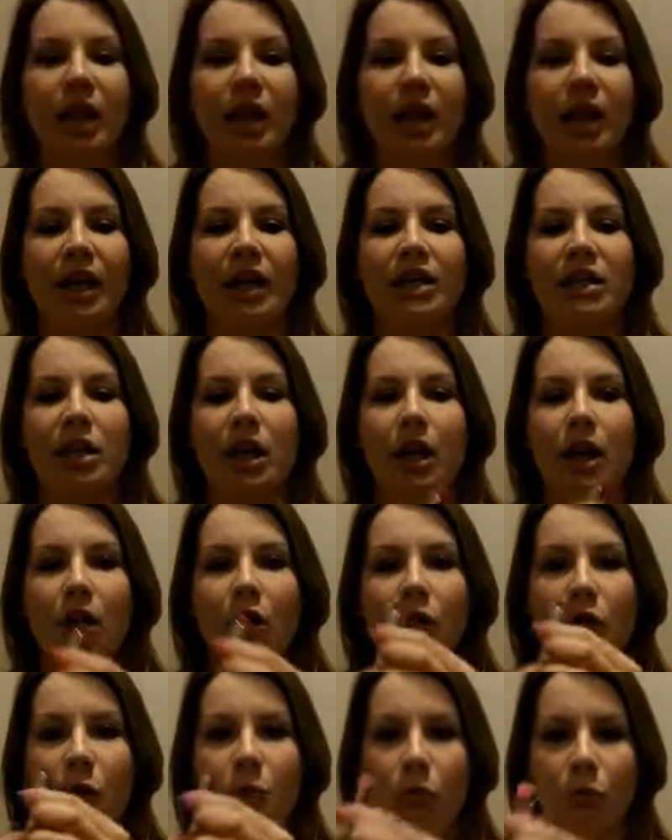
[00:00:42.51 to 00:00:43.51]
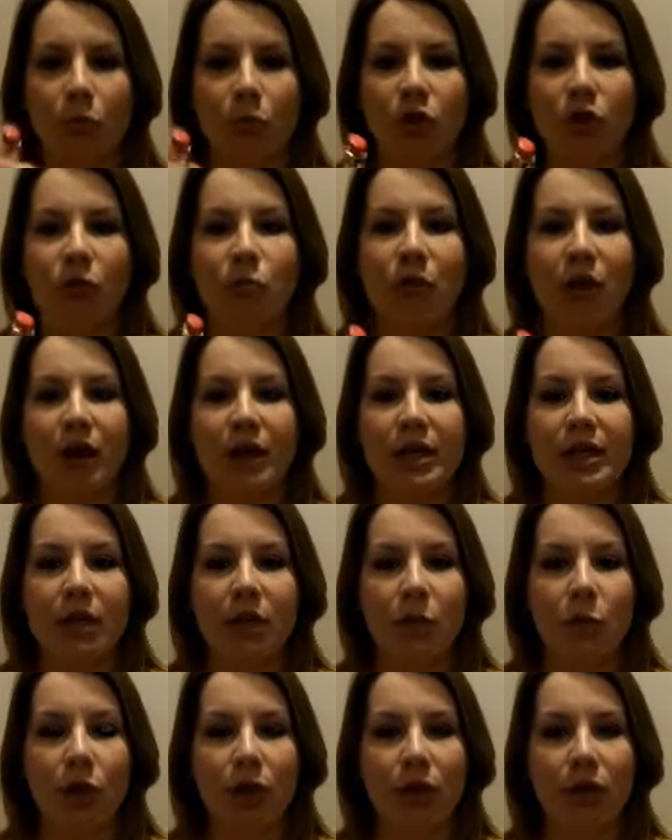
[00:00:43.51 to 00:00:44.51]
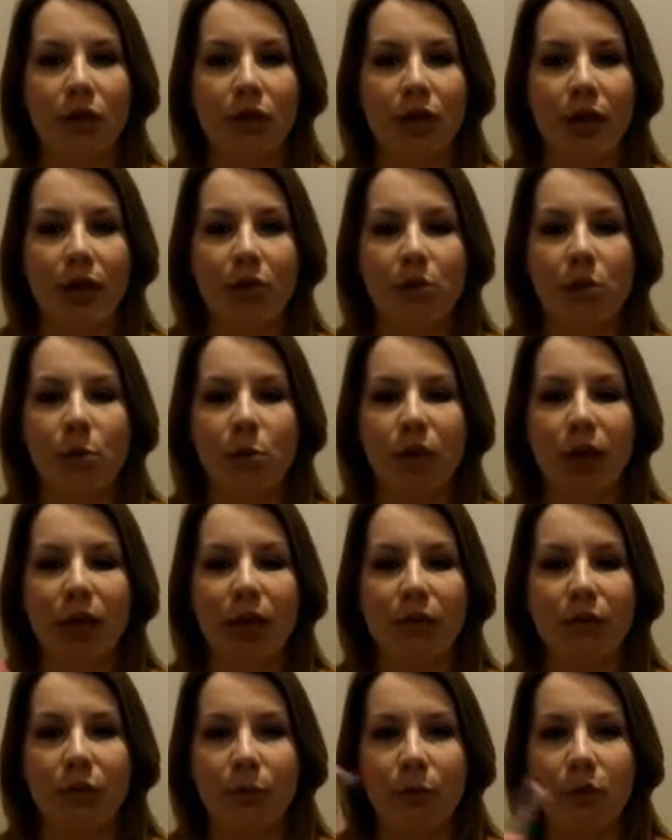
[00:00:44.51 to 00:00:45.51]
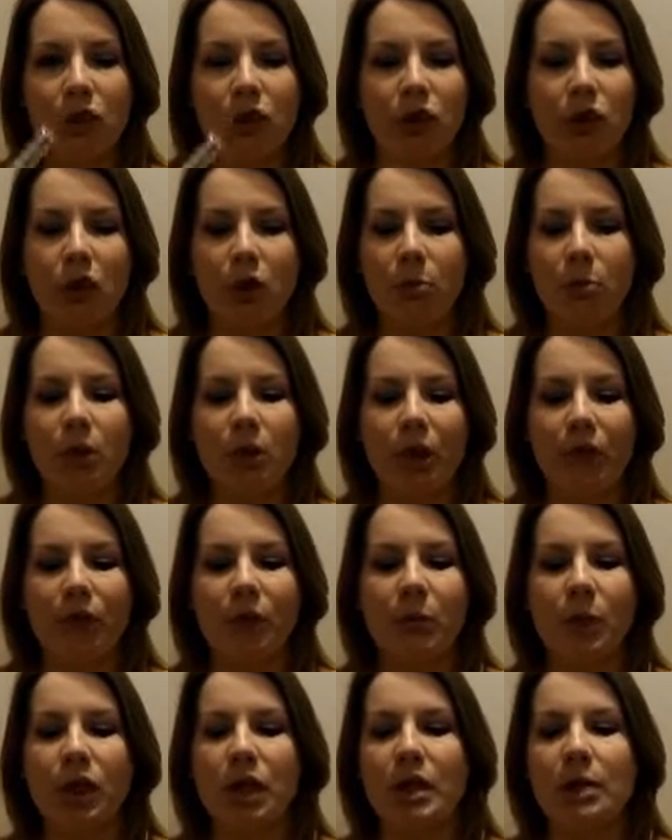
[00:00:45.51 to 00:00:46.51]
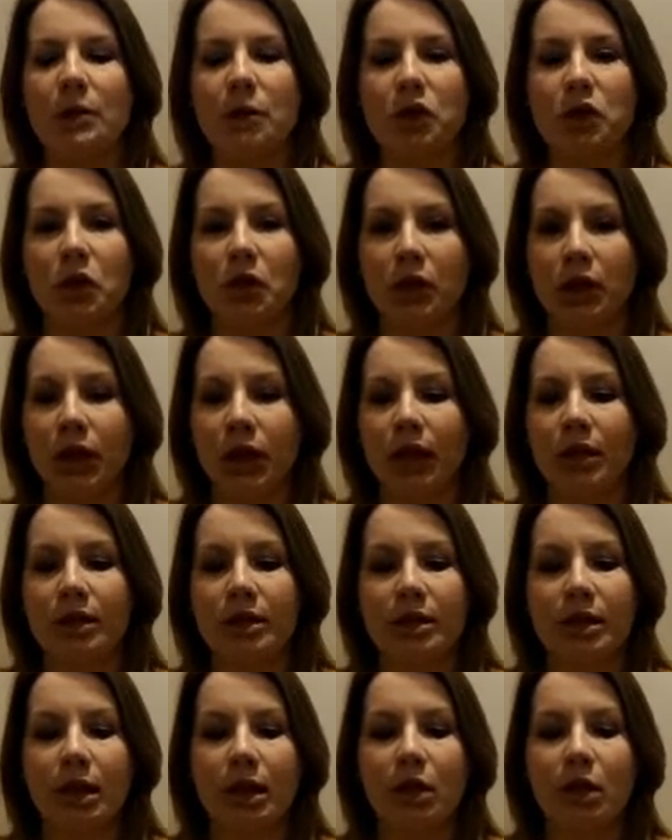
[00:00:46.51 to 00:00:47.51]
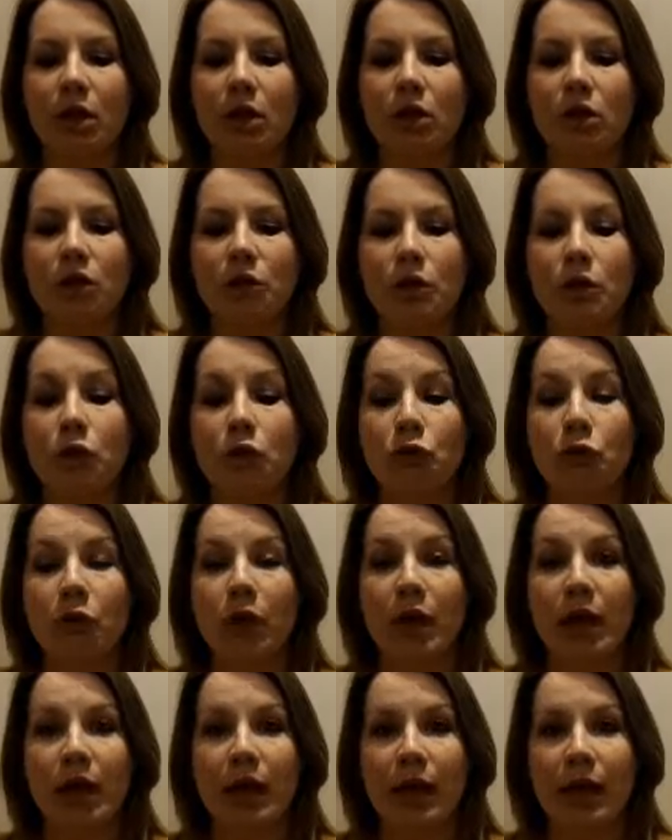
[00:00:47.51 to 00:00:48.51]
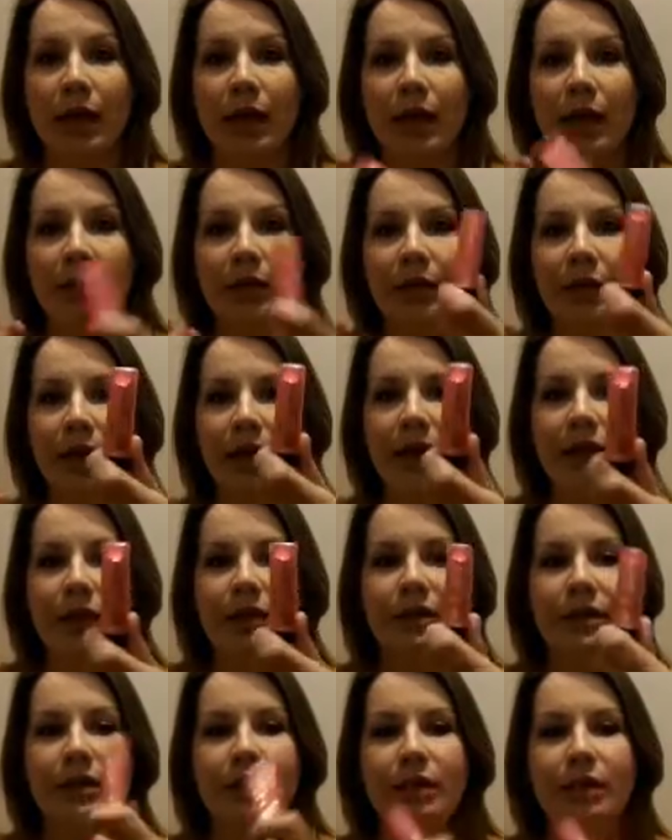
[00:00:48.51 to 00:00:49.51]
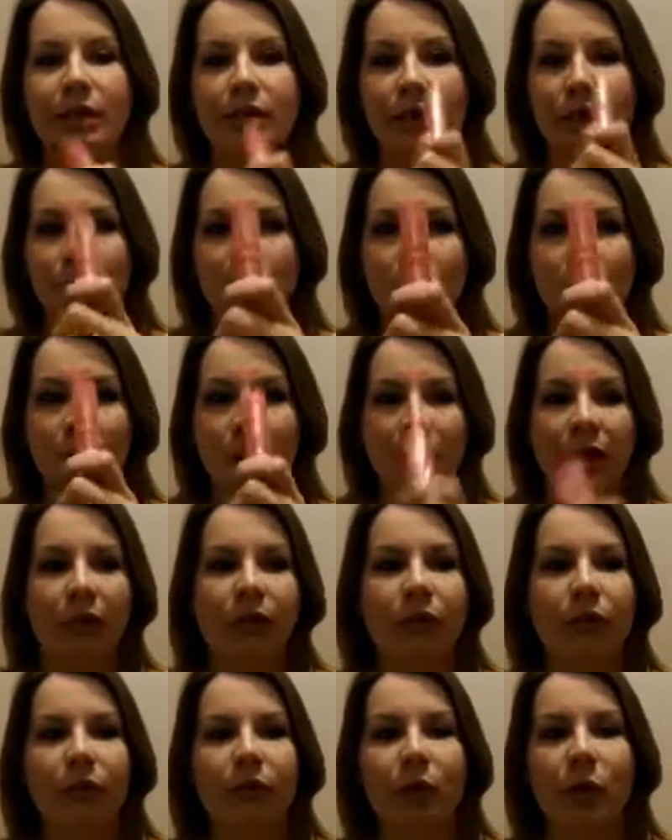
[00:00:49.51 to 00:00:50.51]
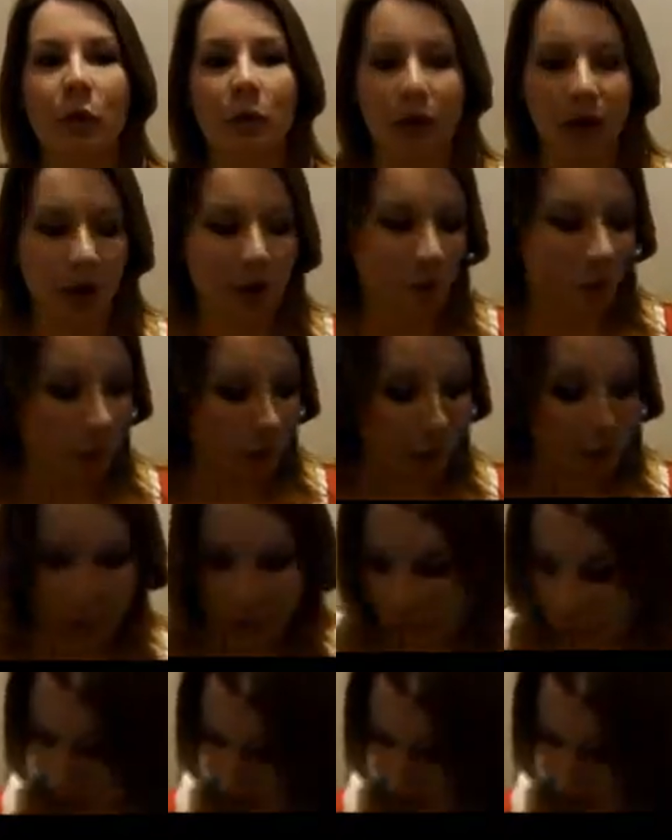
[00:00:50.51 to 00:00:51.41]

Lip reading: and it is much brighter than what you think it will be from the tube and even when you swatch it on your hands. So it is a really nice colour for going out with.